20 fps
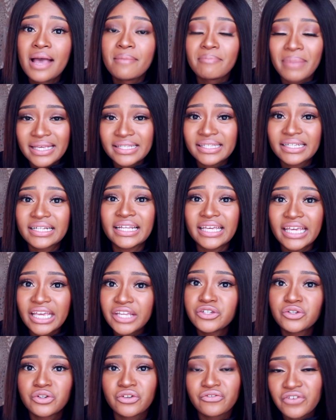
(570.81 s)
basically
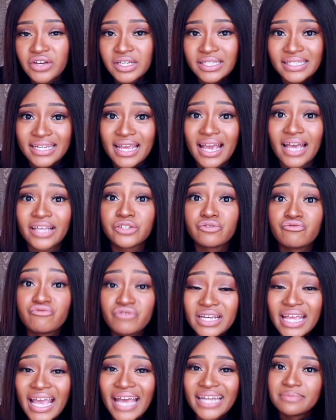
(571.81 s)
each university has
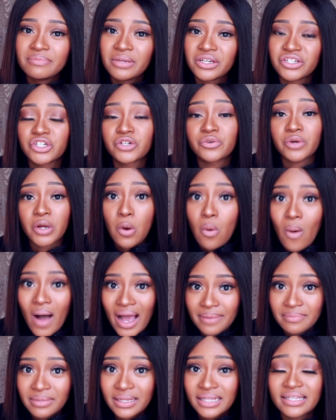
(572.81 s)
readmission
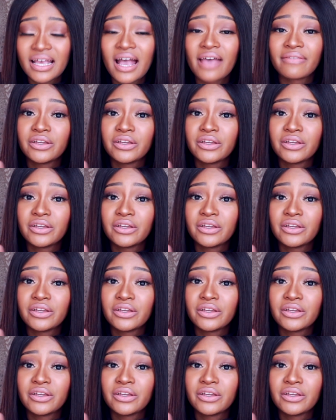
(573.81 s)
requirements